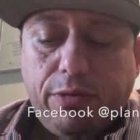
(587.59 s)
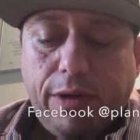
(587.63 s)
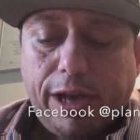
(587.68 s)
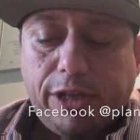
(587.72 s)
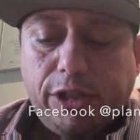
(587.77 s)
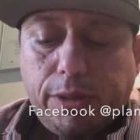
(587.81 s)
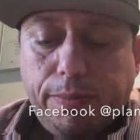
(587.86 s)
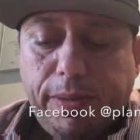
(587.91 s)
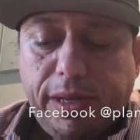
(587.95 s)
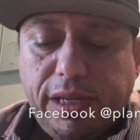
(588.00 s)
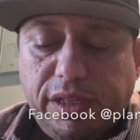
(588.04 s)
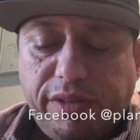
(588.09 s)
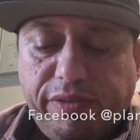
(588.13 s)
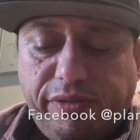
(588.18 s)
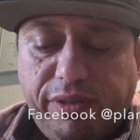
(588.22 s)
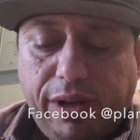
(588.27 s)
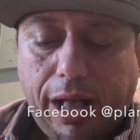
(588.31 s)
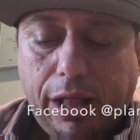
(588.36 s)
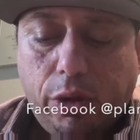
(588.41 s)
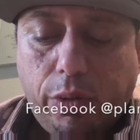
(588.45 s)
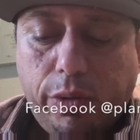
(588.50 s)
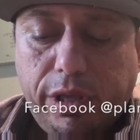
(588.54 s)
recipes
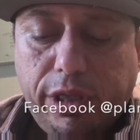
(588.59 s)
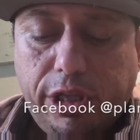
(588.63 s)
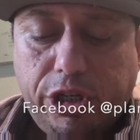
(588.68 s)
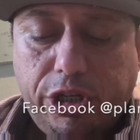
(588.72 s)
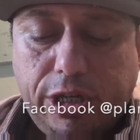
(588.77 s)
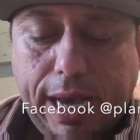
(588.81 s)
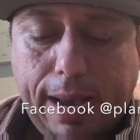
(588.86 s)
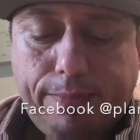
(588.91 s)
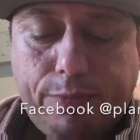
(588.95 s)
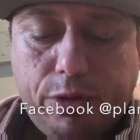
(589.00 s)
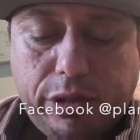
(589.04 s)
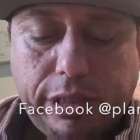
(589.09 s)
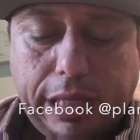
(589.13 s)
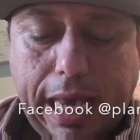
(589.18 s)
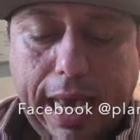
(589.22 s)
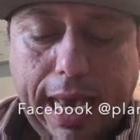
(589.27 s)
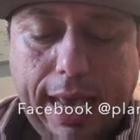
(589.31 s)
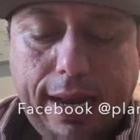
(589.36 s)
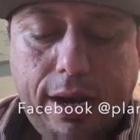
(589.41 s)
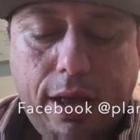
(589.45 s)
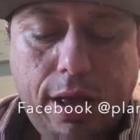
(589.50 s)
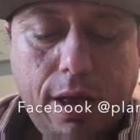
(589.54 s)
follow in the chapters
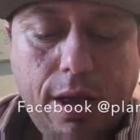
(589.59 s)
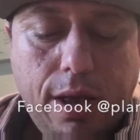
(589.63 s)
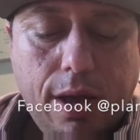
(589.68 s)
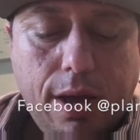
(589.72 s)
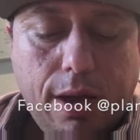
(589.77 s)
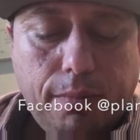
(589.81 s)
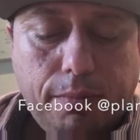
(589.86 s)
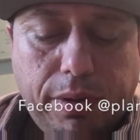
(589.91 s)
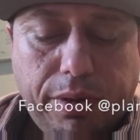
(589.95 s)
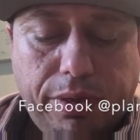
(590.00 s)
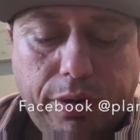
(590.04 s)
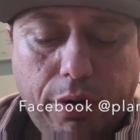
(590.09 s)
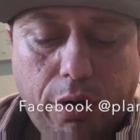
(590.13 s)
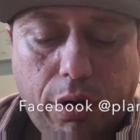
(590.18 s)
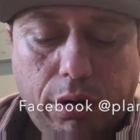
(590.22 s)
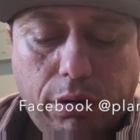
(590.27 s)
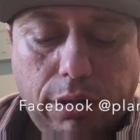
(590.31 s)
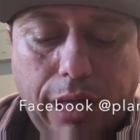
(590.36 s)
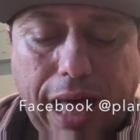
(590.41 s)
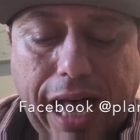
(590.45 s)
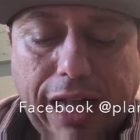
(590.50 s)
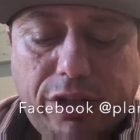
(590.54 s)
ahead, but there are
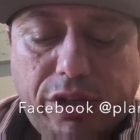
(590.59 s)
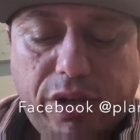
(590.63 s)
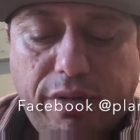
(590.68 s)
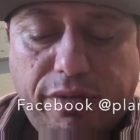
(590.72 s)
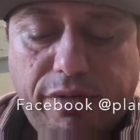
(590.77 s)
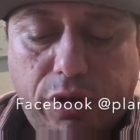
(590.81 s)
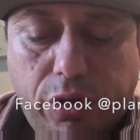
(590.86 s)
lots of